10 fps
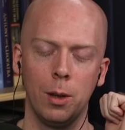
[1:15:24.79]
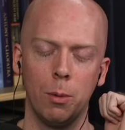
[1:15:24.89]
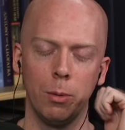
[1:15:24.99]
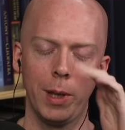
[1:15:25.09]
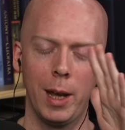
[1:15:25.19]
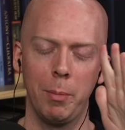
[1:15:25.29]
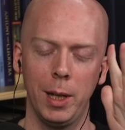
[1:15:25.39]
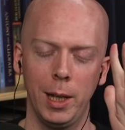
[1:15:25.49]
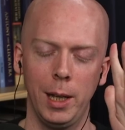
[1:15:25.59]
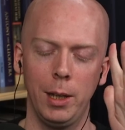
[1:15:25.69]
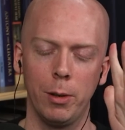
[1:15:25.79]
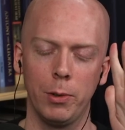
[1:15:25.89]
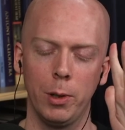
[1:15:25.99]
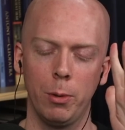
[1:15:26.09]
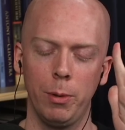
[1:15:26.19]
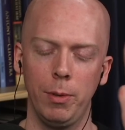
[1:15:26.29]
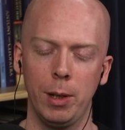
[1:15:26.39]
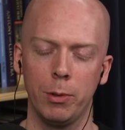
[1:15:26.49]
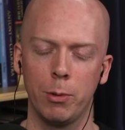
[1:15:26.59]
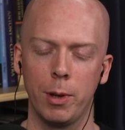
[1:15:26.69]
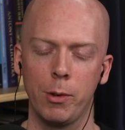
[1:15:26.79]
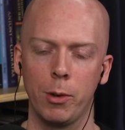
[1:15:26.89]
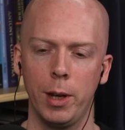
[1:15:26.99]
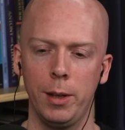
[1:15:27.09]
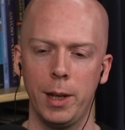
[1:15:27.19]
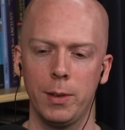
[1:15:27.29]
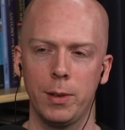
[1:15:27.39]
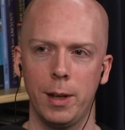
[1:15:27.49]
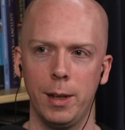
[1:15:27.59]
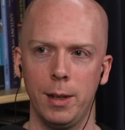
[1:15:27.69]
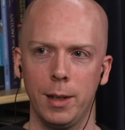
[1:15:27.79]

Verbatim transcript: what was happening eight years ago when Venus was retrograde in that sign,